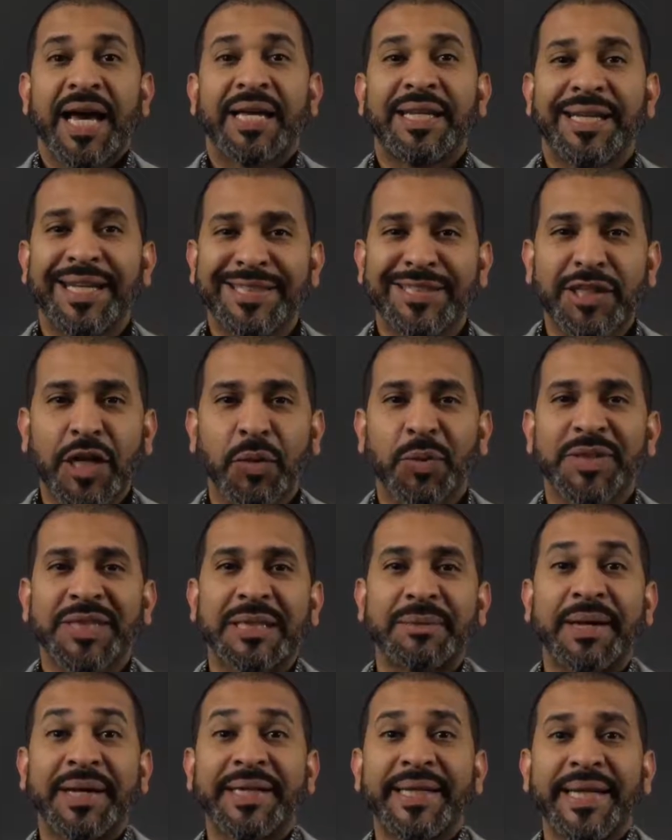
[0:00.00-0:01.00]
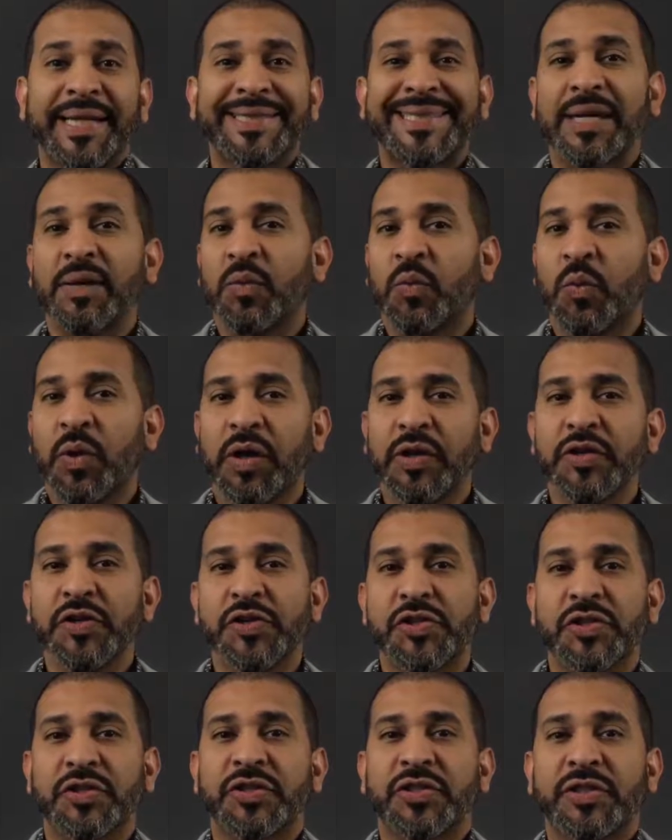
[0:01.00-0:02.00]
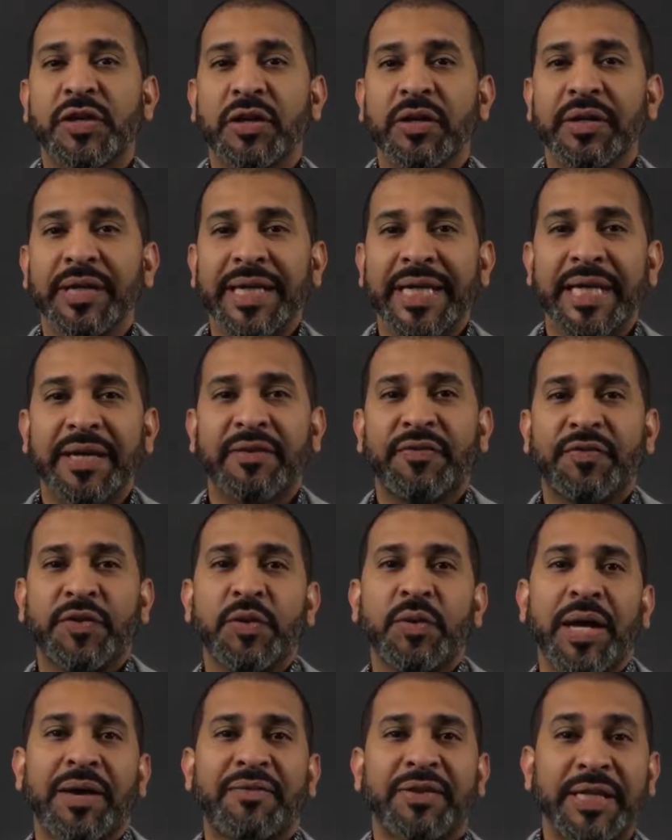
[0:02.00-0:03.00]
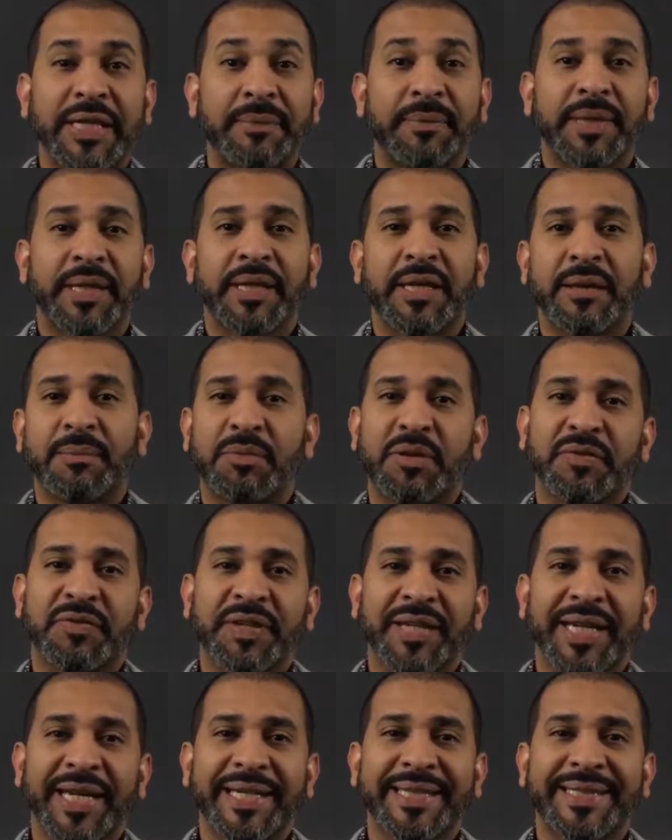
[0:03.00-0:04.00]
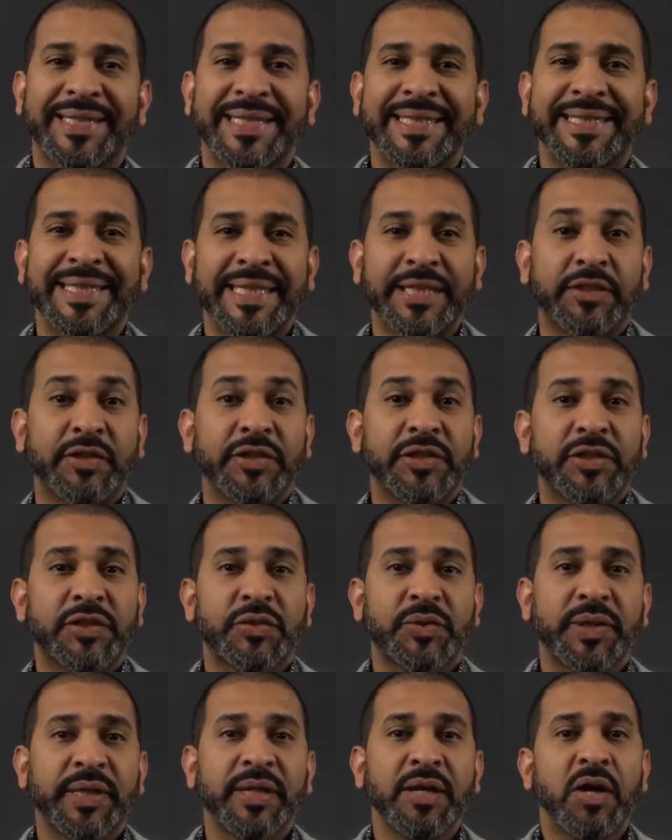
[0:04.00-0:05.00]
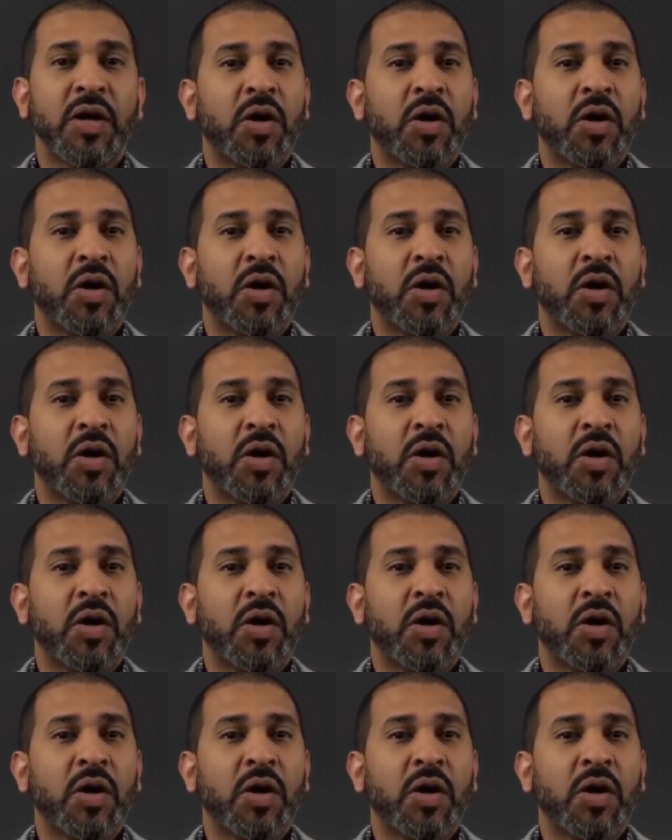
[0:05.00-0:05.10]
Let's start with some ideas at where you should start if you have a limited number of connections in your industry